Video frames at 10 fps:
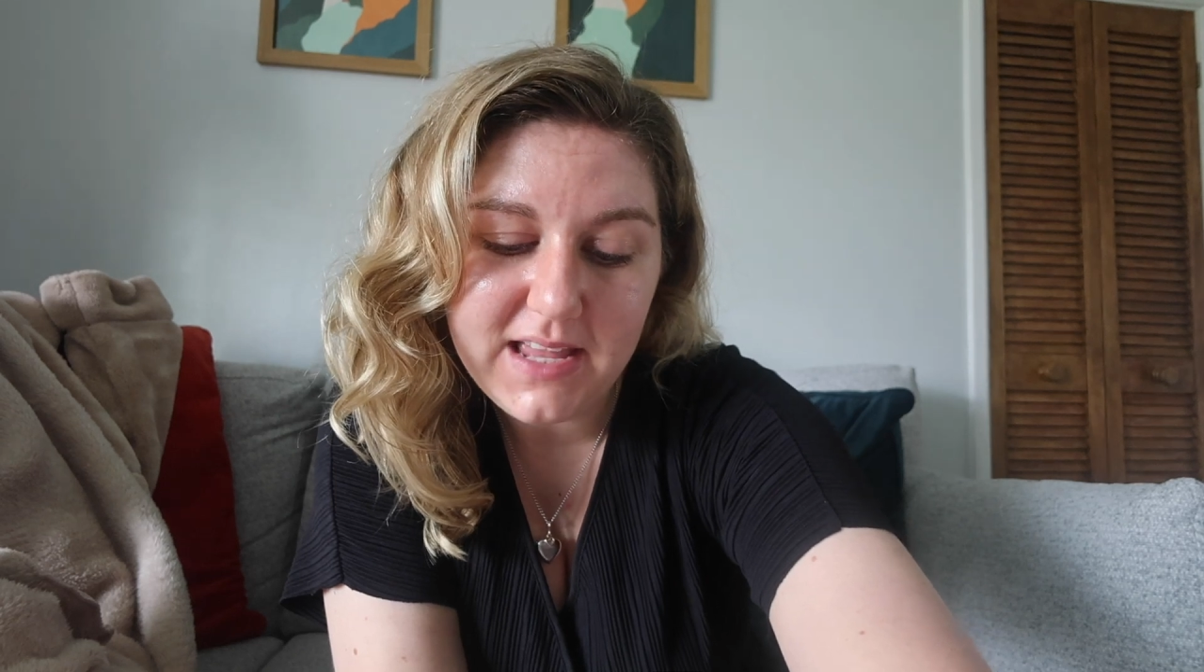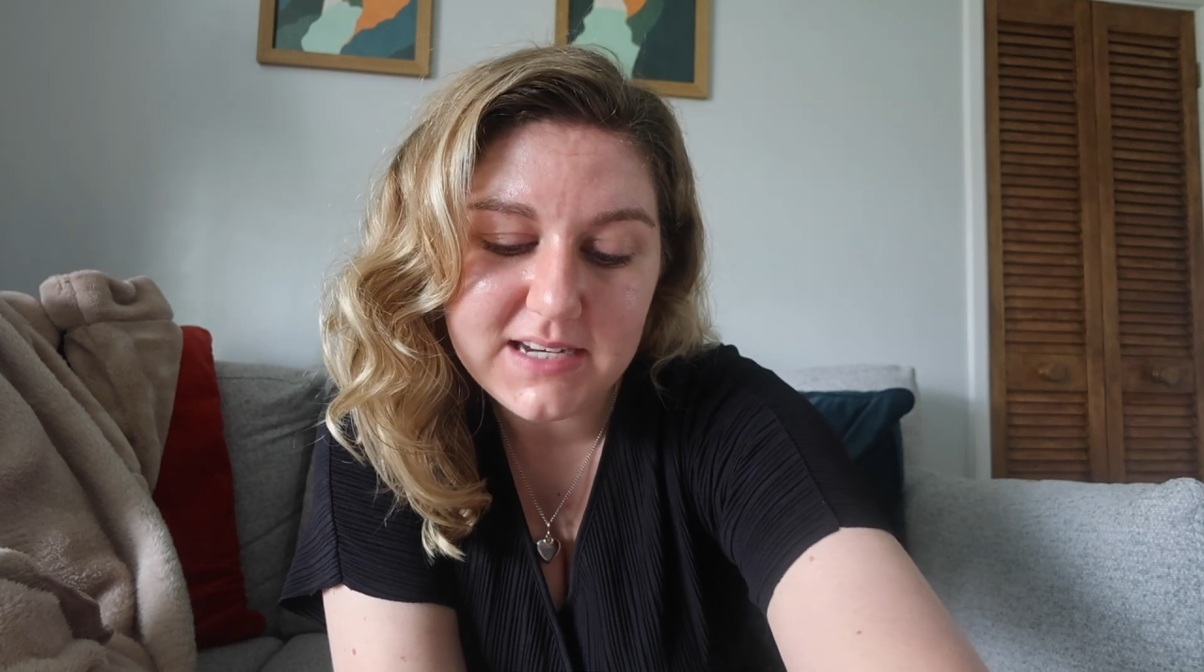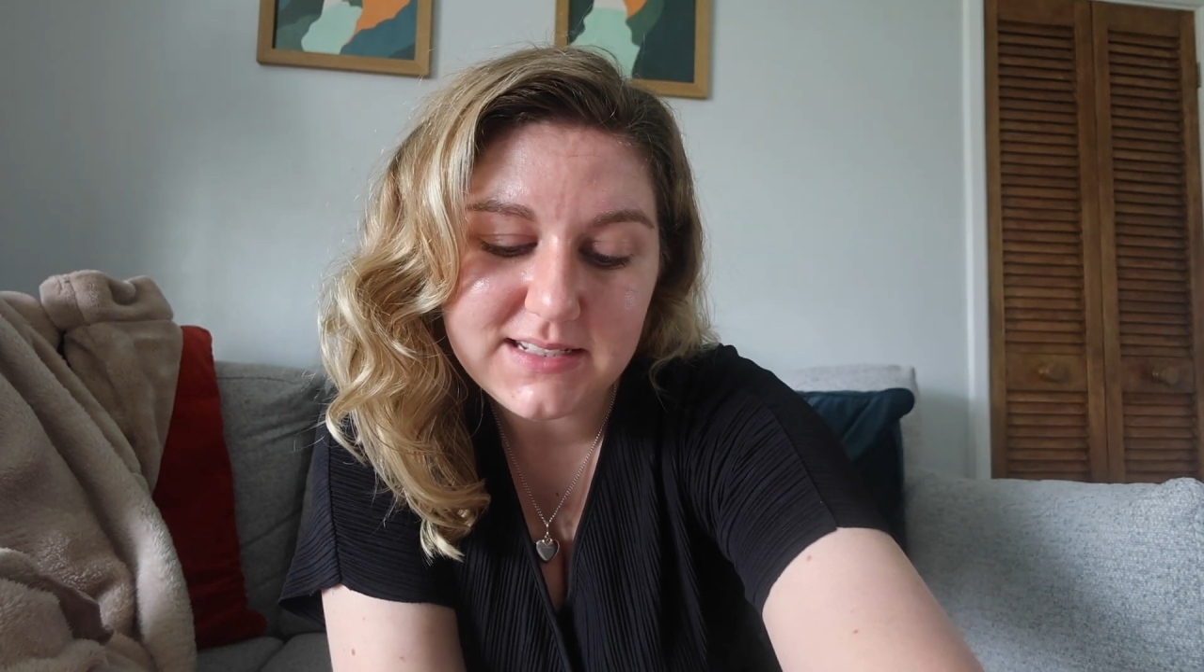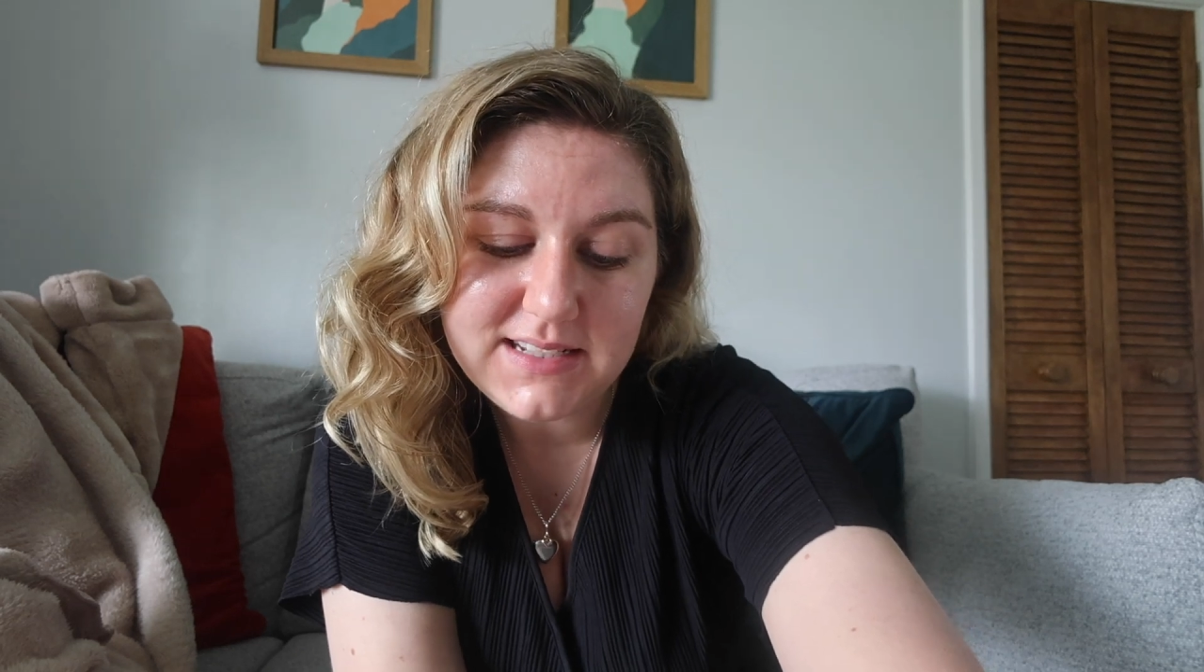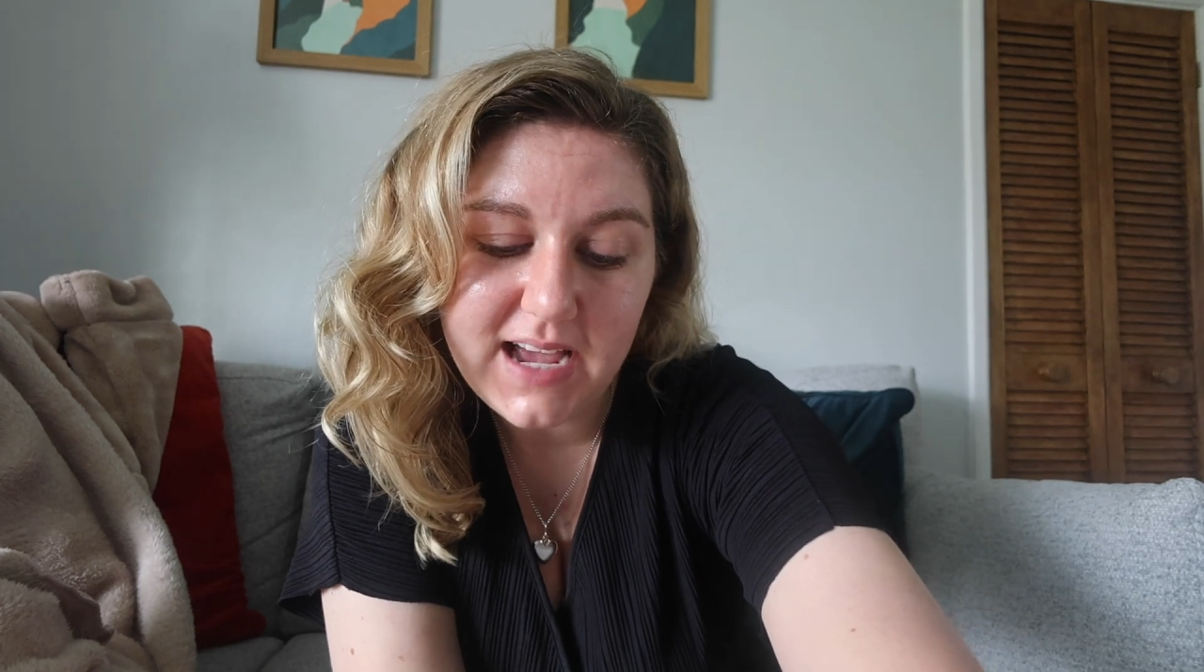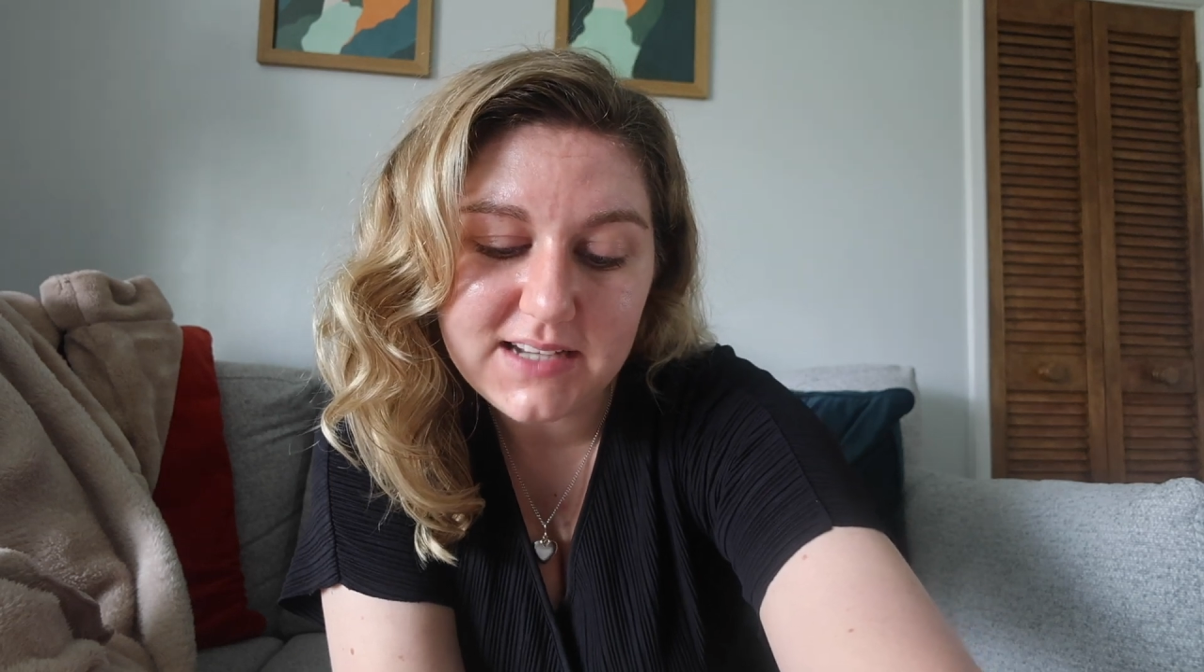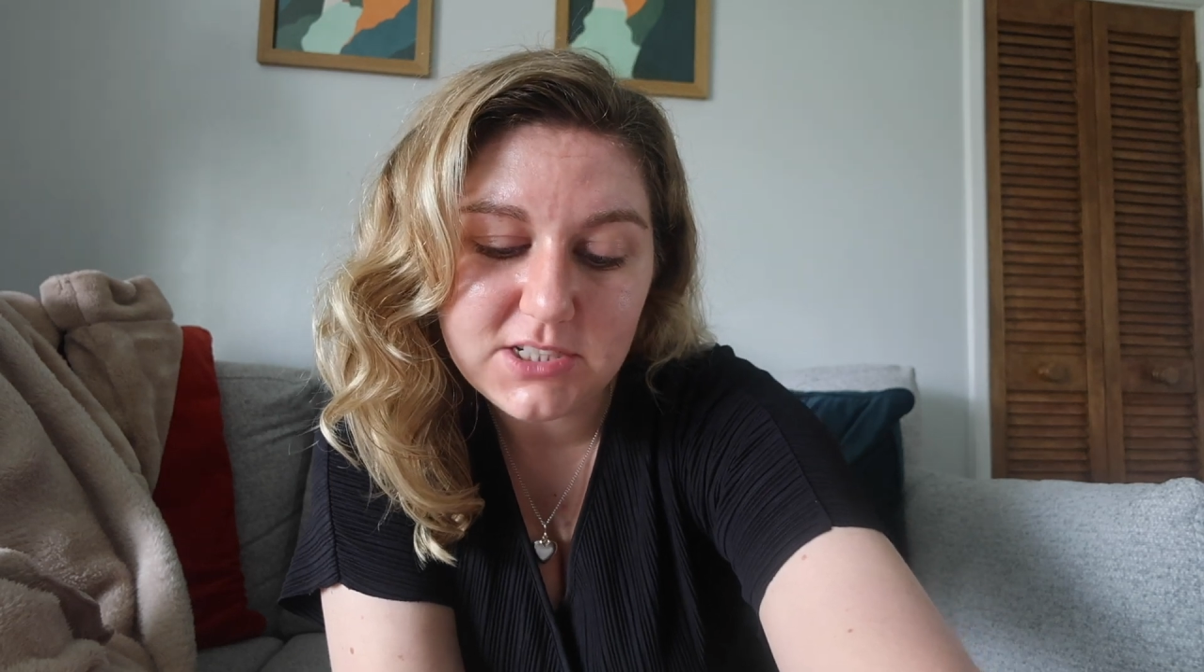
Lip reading: It is 10